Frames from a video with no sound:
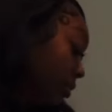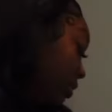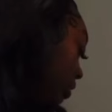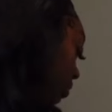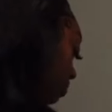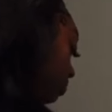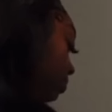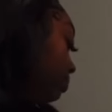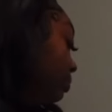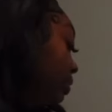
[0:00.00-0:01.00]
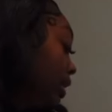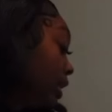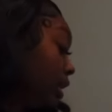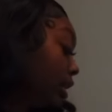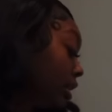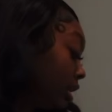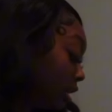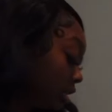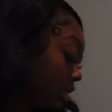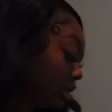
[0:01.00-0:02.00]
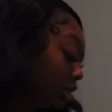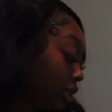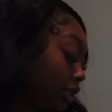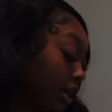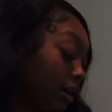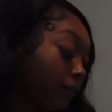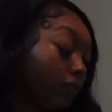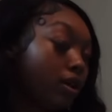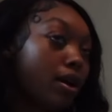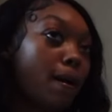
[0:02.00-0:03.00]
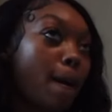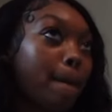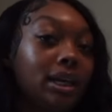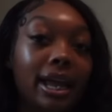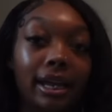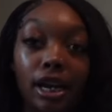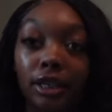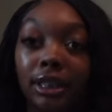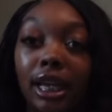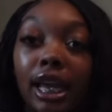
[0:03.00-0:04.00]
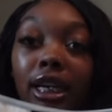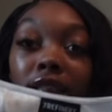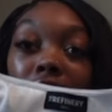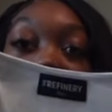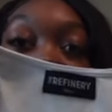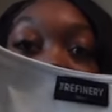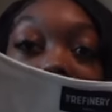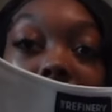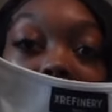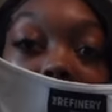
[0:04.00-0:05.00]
Real cute. Next is this shirt from Plato's and it's originally